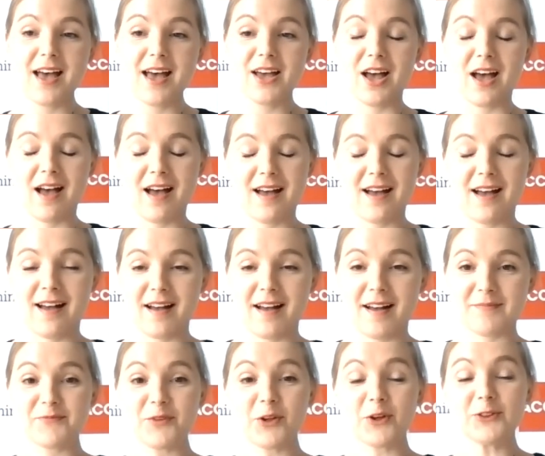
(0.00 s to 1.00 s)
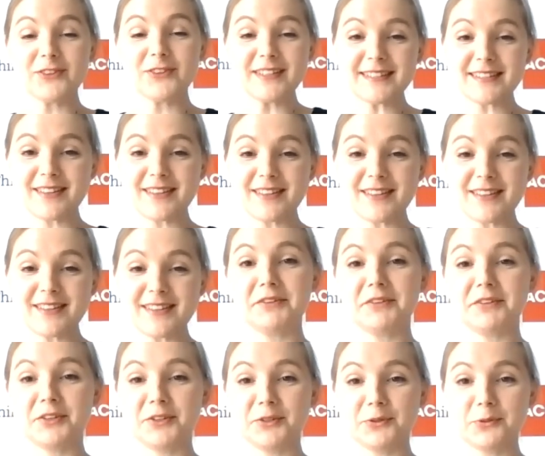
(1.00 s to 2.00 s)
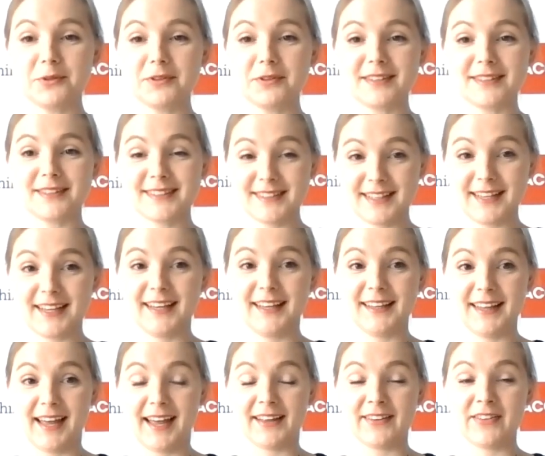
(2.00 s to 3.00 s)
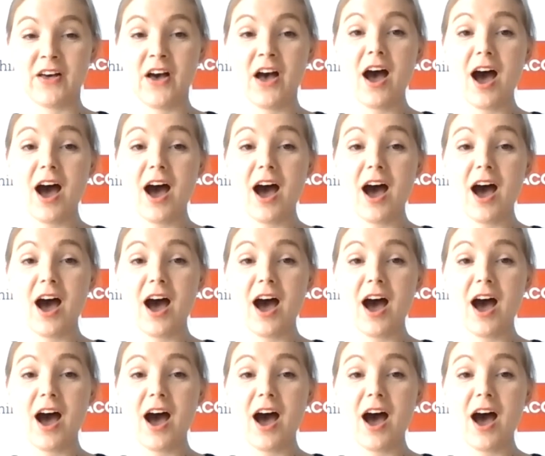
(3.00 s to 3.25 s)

On this slide, you see that